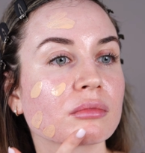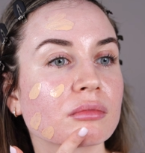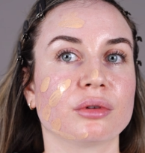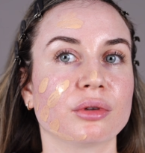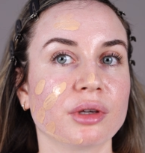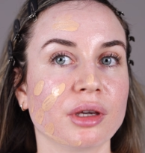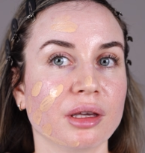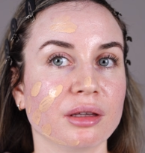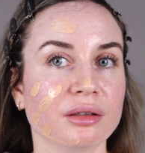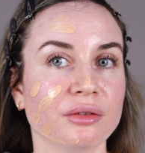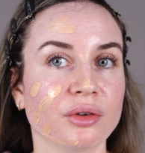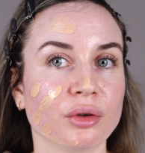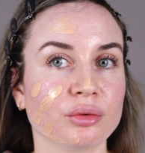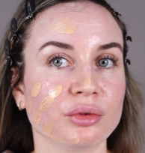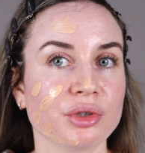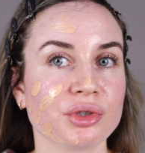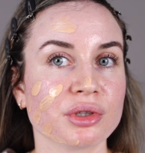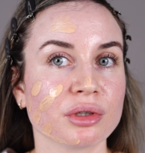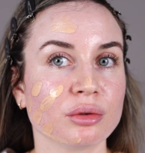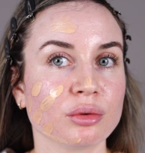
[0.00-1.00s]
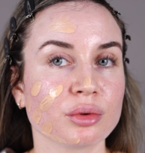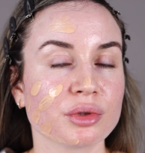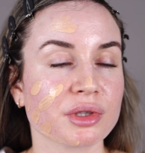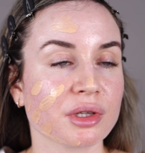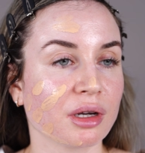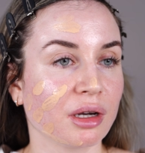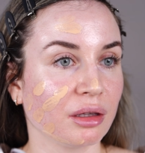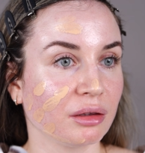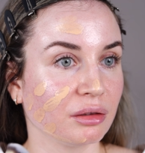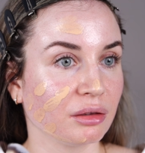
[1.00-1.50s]
Okay, the foundation
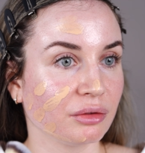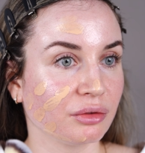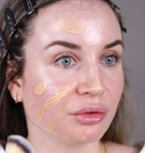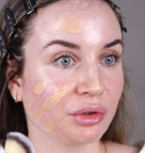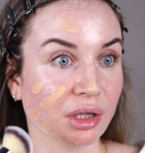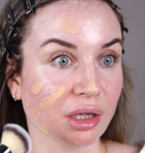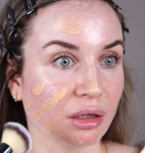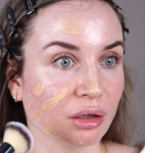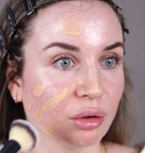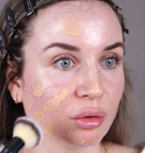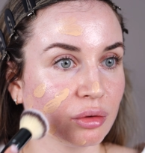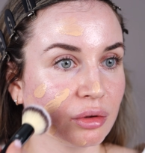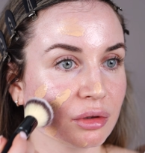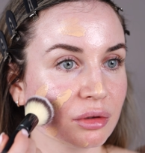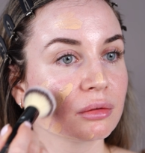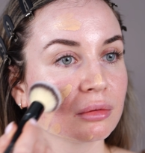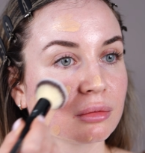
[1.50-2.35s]
looks kind of yellow.